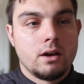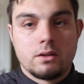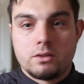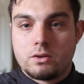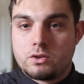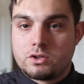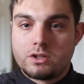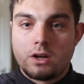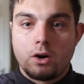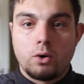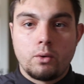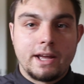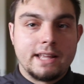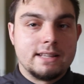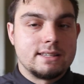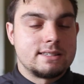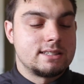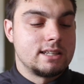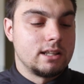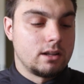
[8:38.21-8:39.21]
there's no
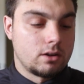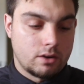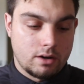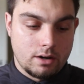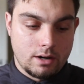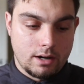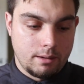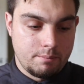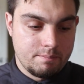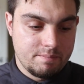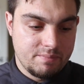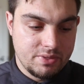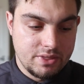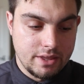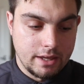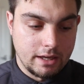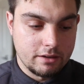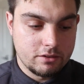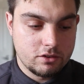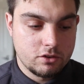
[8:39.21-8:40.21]
ancillary
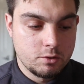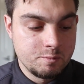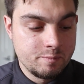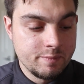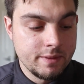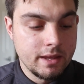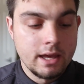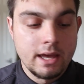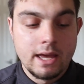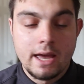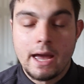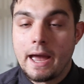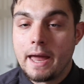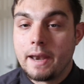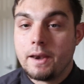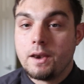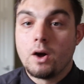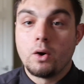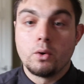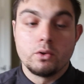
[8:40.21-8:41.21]
things.
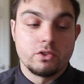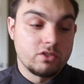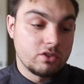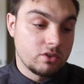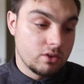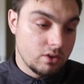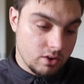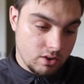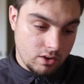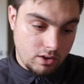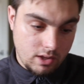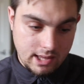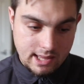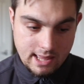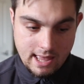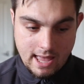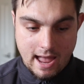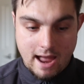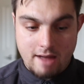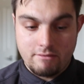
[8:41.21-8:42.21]
And notes
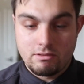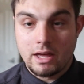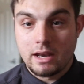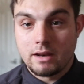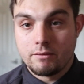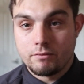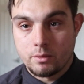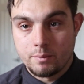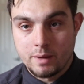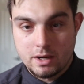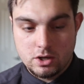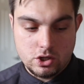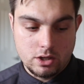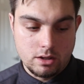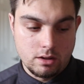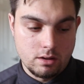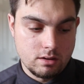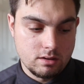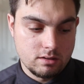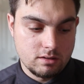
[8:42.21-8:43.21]
have that
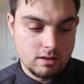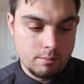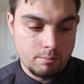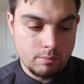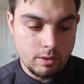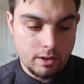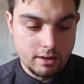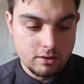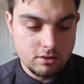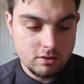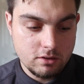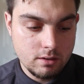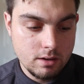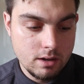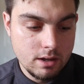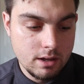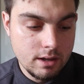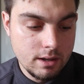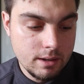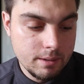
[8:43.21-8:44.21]
information in the same place.
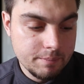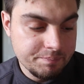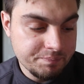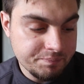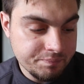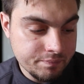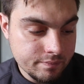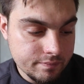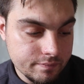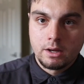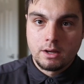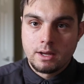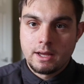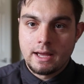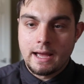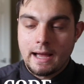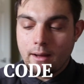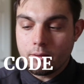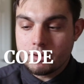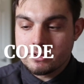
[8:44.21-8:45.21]

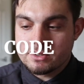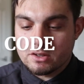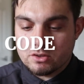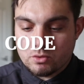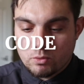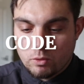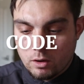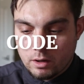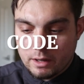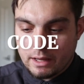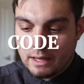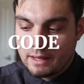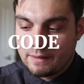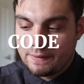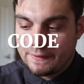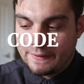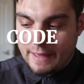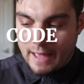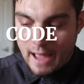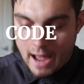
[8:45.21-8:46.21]
How does this work in
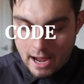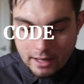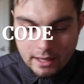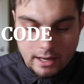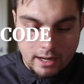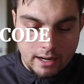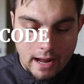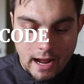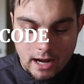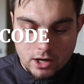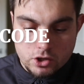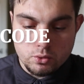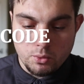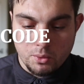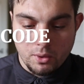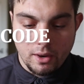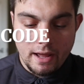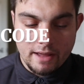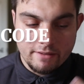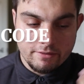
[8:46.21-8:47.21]
the in an actual
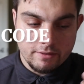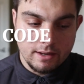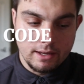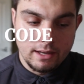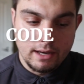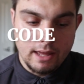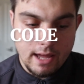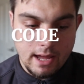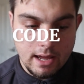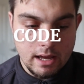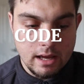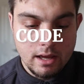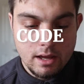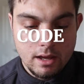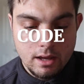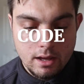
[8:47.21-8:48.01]
life in a